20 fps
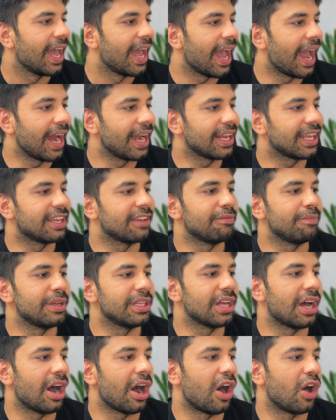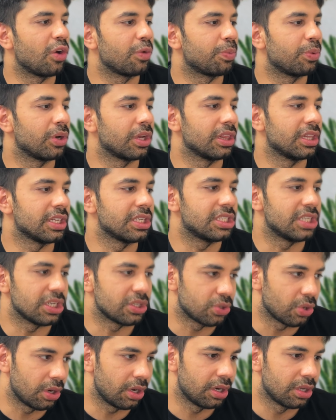and give me the output in the
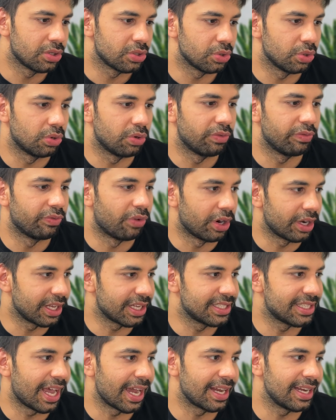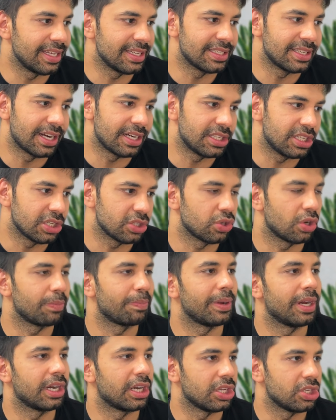JSON. So what exactly is that JSON?
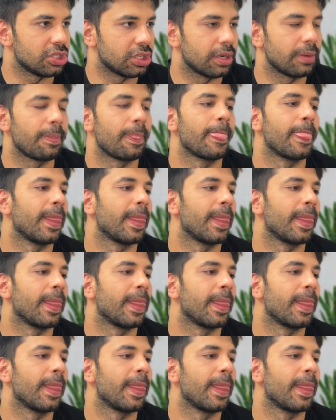Pay attention.